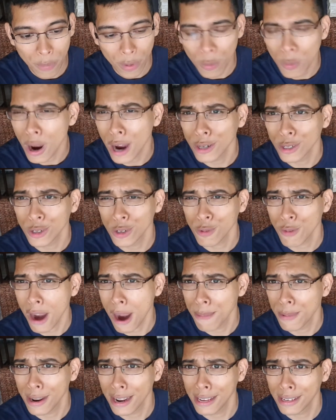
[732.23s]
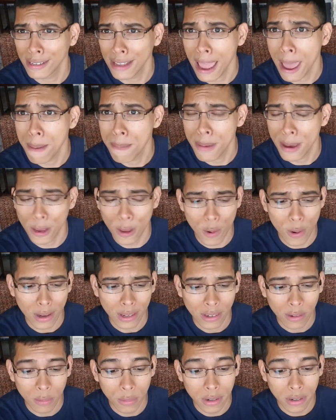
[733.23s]
Roger described it as
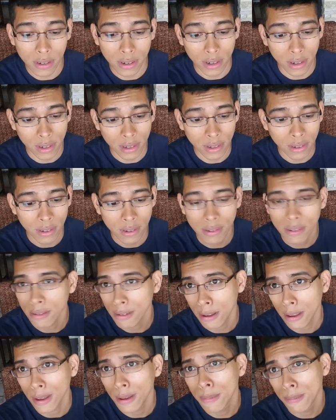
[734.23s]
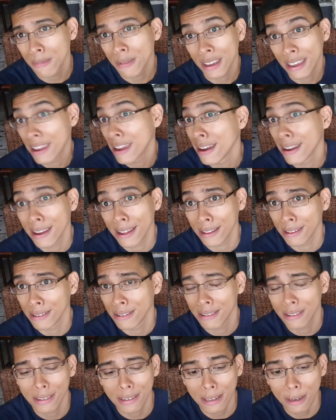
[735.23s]
ambiguous, which it is, and Ian
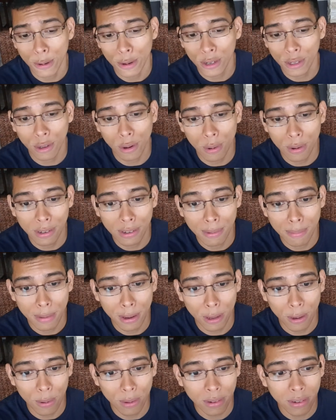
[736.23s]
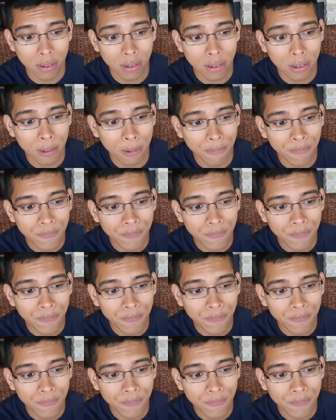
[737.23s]
Gillan's lyrics are always ambiguous.